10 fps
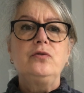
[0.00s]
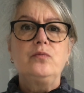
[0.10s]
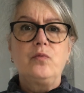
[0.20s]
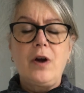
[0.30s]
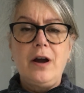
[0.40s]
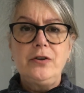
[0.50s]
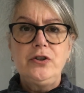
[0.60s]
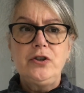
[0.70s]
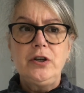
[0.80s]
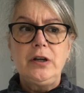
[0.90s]

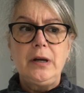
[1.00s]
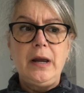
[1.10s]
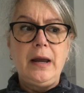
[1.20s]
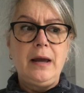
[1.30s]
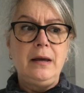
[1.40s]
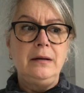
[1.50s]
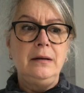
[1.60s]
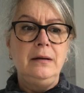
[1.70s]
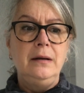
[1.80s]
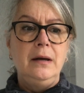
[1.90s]
rush, and
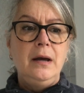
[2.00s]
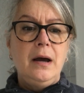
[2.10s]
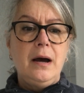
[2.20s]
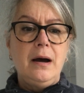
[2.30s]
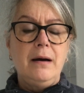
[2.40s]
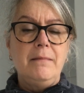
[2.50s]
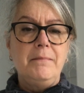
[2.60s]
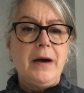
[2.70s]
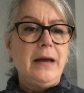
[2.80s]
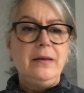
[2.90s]

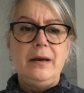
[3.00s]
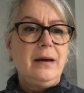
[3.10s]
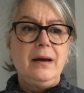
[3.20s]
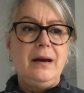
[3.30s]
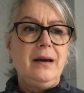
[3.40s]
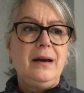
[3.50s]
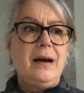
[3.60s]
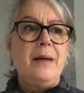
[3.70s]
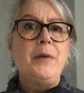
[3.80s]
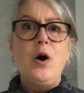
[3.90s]

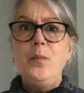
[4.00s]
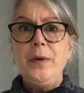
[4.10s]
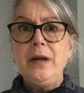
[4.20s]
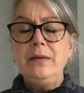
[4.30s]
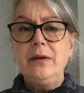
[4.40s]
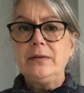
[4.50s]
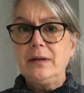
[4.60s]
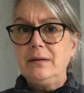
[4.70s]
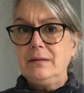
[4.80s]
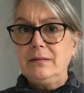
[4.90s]
I'm hoping that
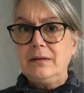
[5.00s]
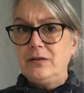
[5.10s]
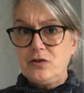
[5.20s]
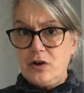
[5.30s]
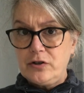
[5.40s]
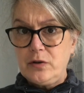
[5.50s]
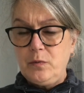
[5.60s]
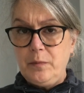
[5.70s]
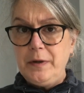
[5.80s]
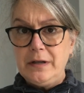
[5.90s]
the construction will
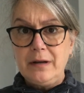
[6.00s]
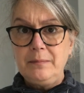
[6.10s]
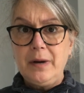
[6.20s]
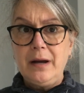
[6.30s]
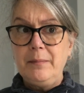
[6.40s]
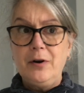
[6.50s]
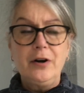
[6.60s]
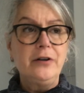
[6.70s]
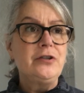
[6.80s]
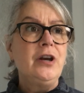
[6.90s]
be done by
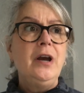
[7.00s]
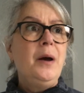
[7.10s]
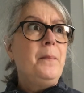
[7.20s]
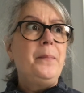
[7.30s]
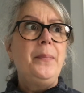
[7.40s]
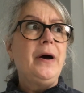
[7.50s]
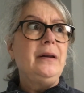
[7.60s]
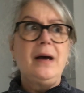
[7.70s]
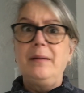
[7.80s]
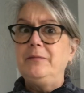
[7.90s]
March, but
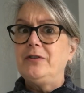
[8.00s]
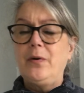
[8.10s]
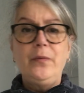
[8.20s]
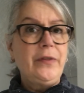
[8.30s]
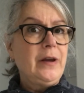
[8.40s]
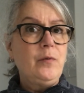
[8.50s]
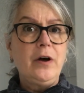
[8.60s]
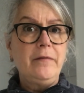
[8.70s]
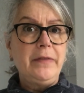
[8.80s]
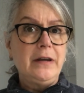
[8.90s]
I don't think we'll
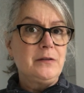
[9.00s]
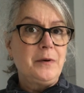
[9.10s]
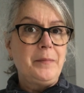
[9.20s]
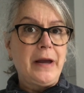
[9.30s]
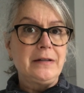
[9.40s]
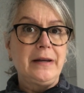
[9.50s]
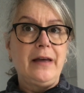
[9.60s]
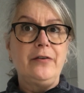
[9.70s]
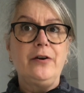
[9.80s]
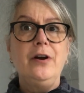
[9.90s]
have things put back
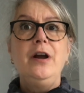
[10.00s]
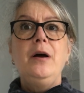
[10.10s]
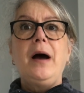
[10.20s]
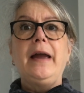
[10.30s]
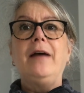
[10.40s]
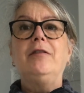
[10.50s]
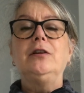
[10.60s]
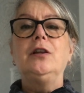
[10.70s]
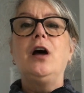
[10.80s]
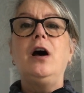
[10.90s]
together. I have a
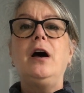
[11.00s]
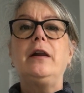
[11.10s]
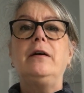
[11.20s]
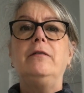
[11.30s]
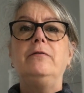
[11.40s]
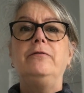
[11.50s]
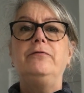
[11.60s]
lot of